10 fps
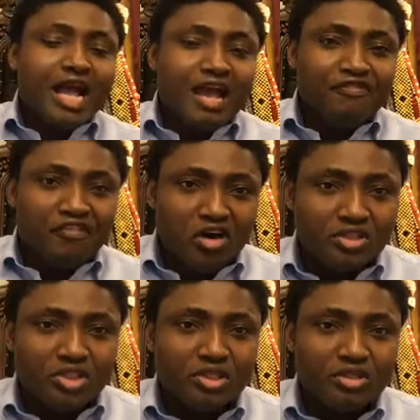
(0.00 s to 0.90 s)
Air
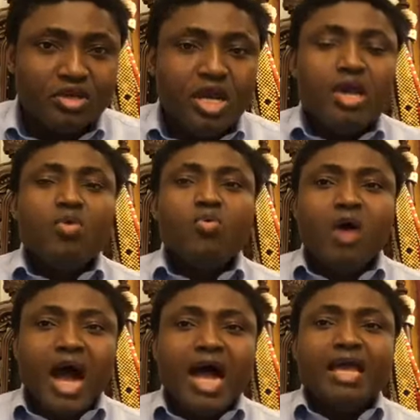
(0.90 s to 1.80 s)
Force?
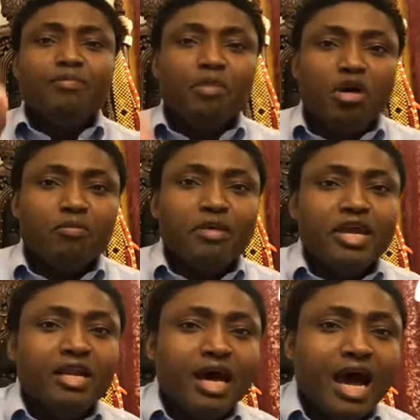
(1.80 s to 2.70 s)
Why
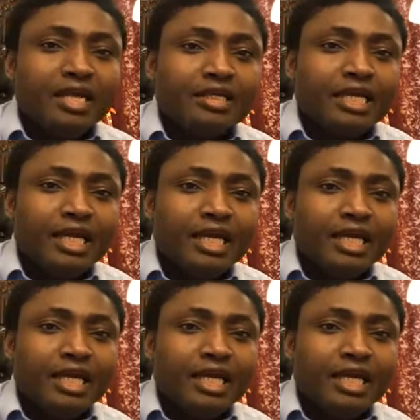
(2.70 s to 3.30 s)
bombing and killing